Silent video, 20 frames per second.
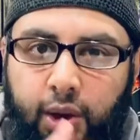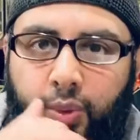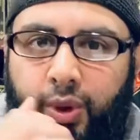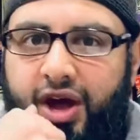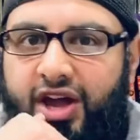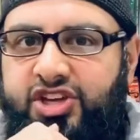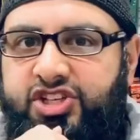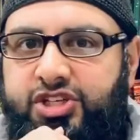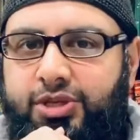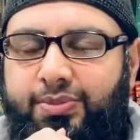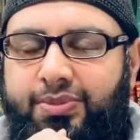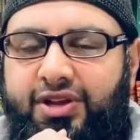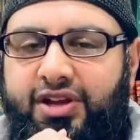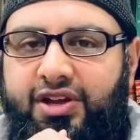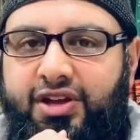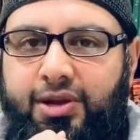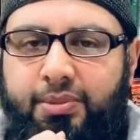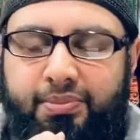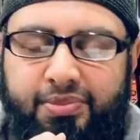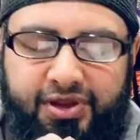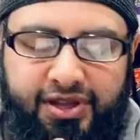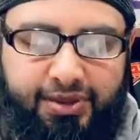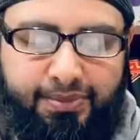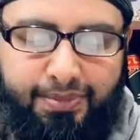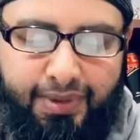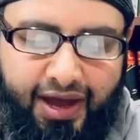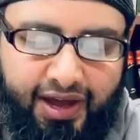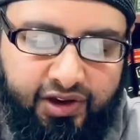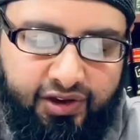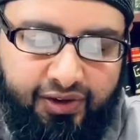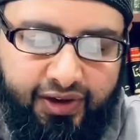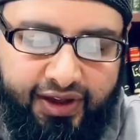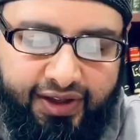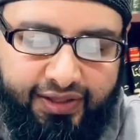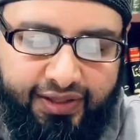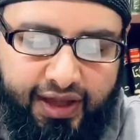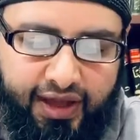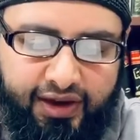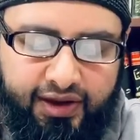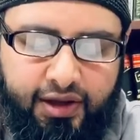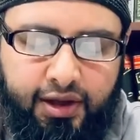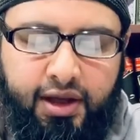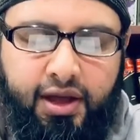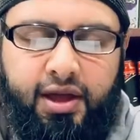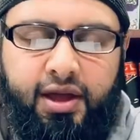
wajib in a complete manner like that,